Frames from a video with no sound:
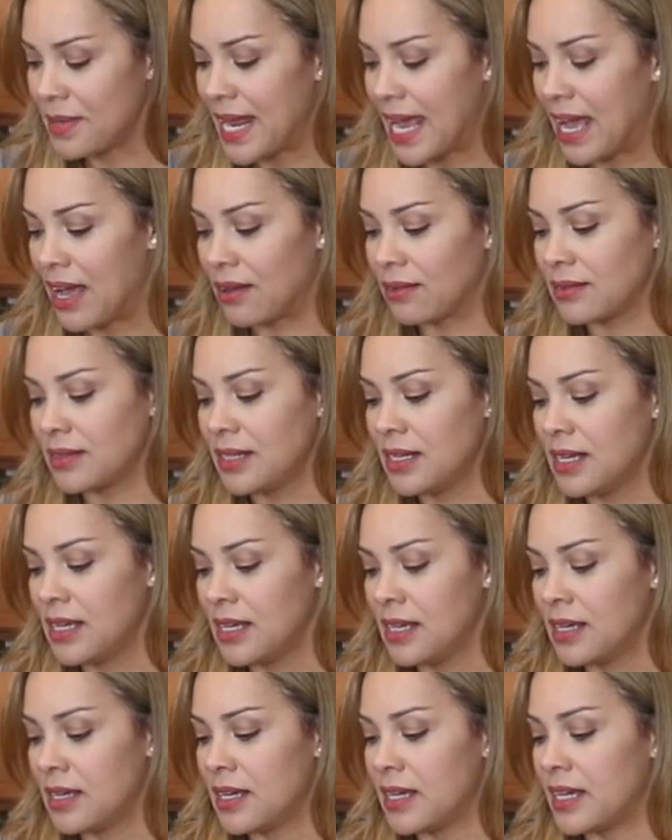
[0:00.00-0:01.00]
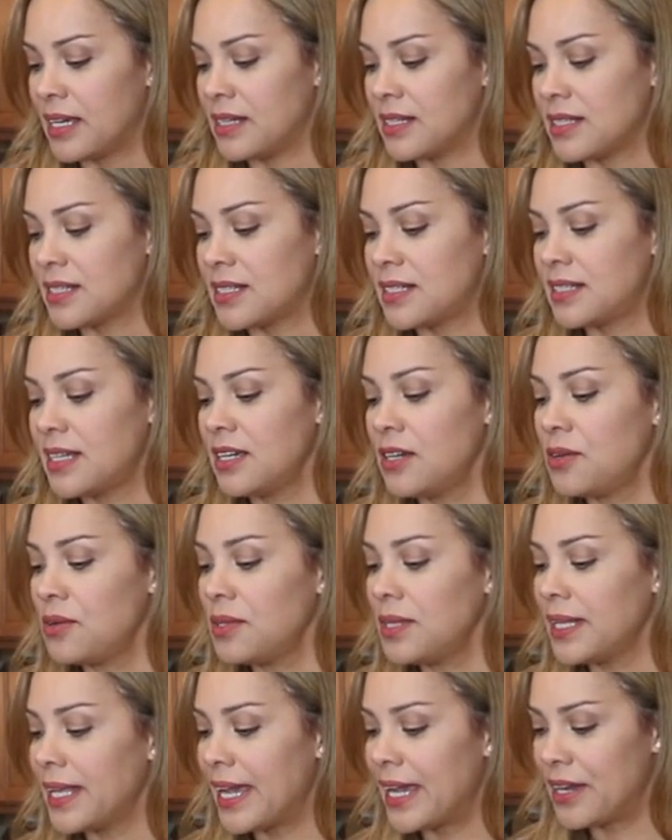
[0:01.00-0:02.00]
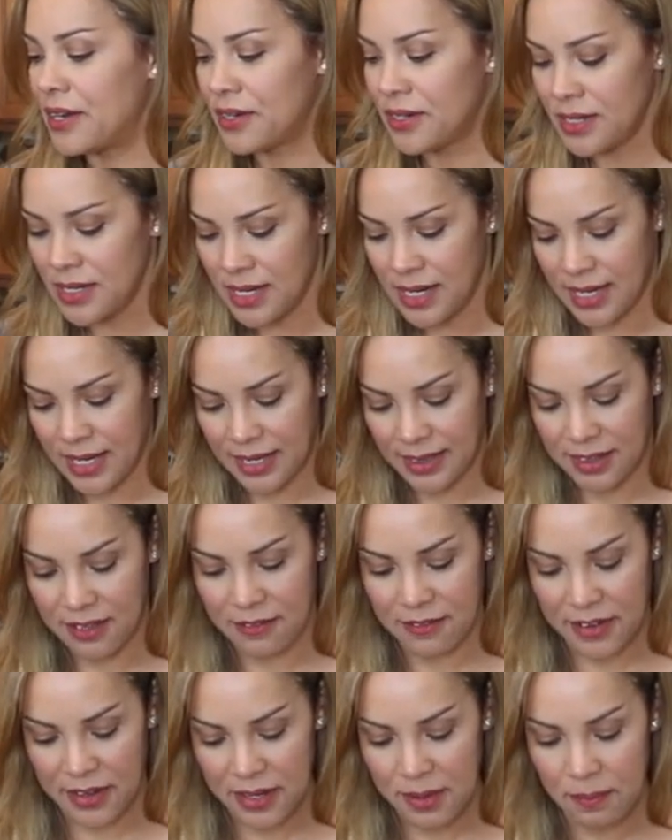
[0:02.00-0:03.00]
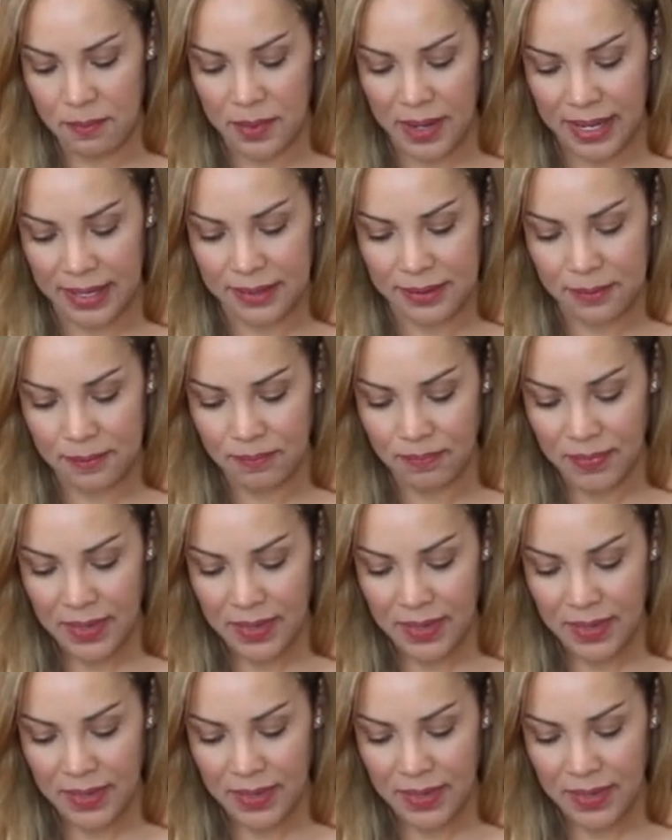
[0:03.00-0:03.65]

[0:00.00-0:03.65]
down in a single layer at the very bottom.